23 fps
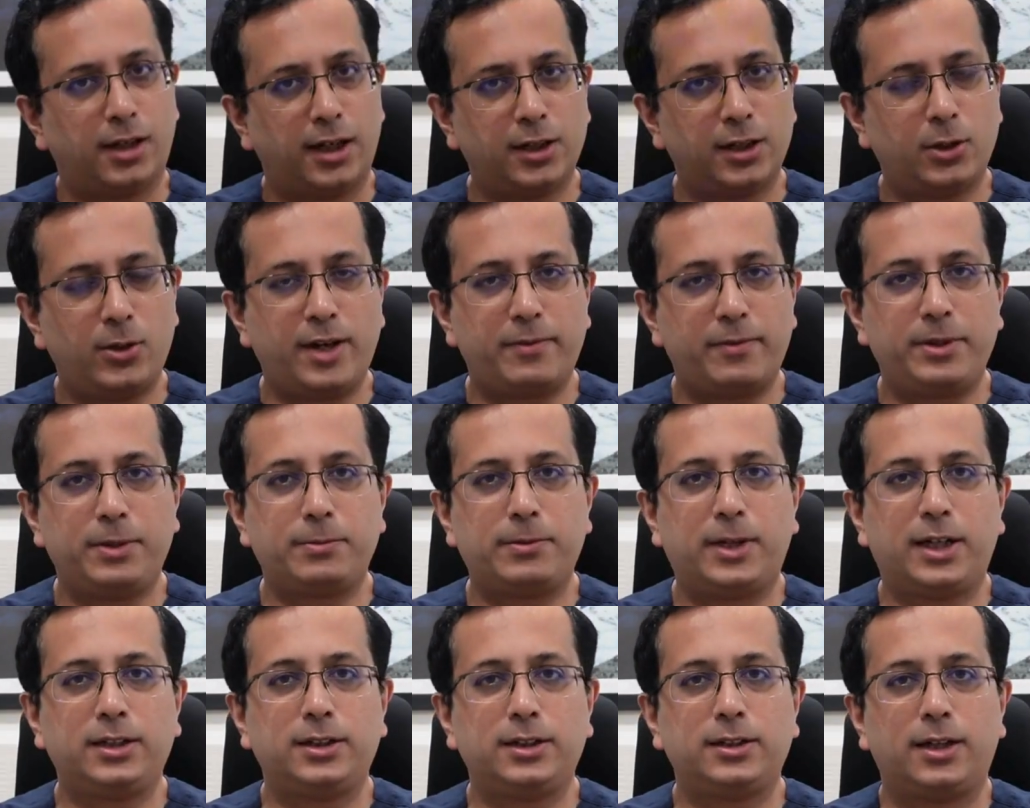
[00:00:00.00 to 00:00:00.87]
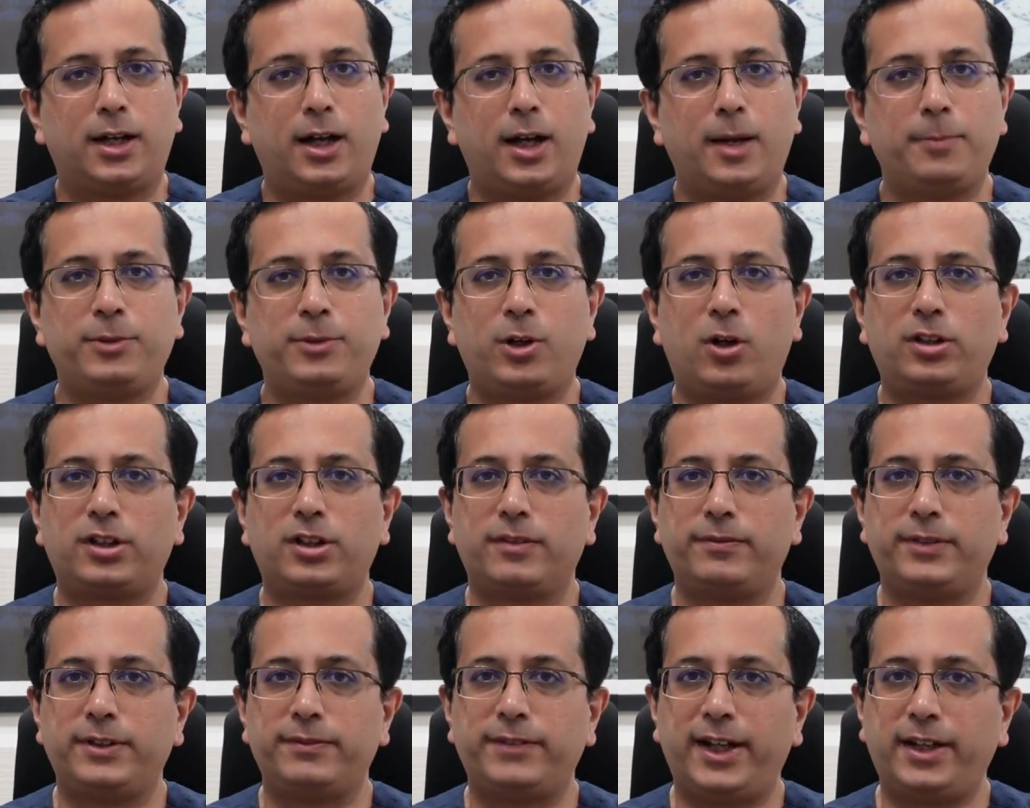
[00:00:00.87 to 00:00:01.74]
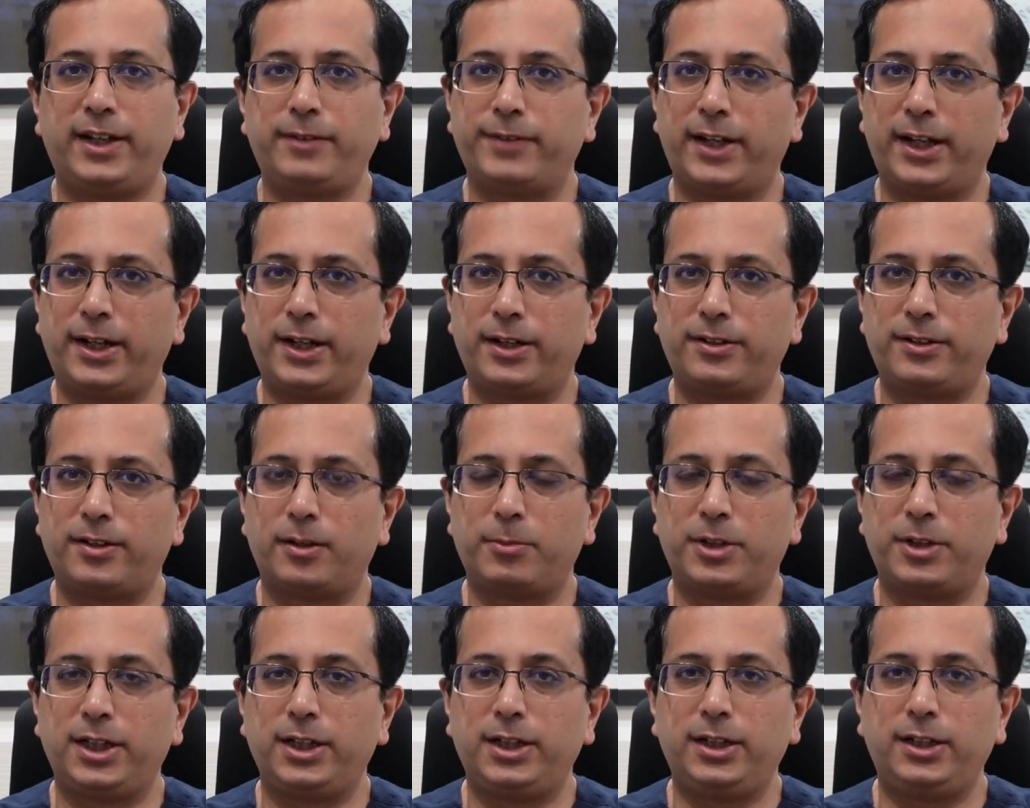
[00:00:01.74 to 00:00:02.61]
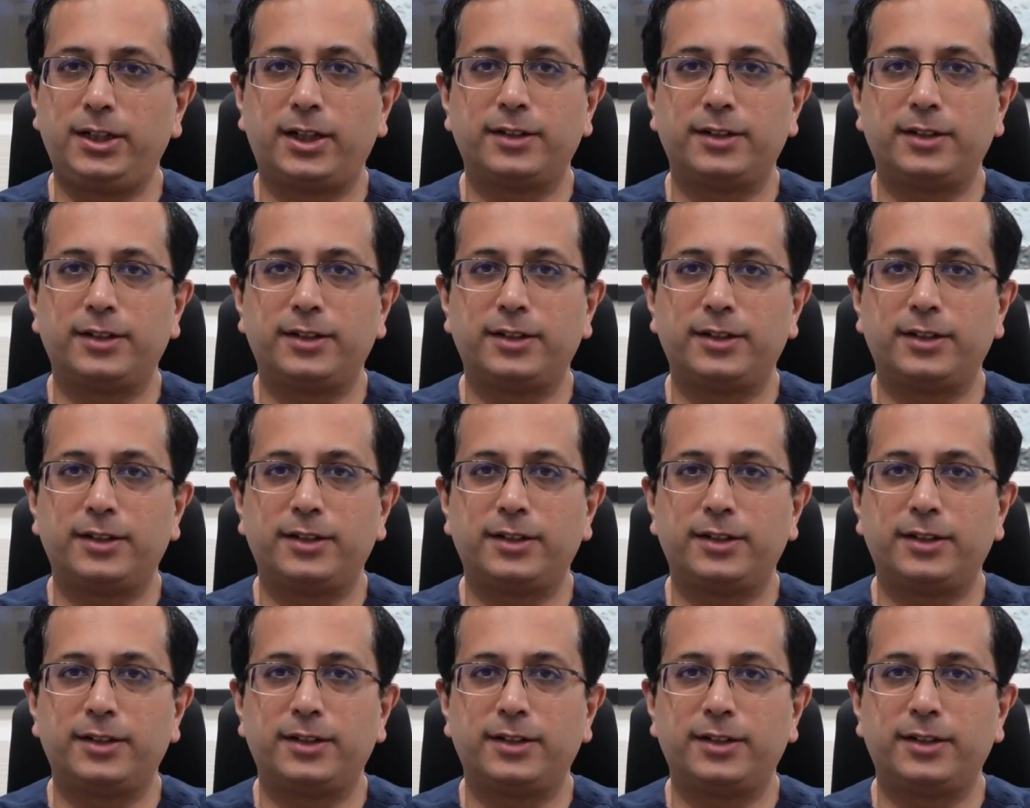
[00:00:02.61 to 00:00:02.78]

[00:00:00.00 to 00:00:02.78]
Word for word: Hello everyone, I'm Dr. Vivek Venkatramani,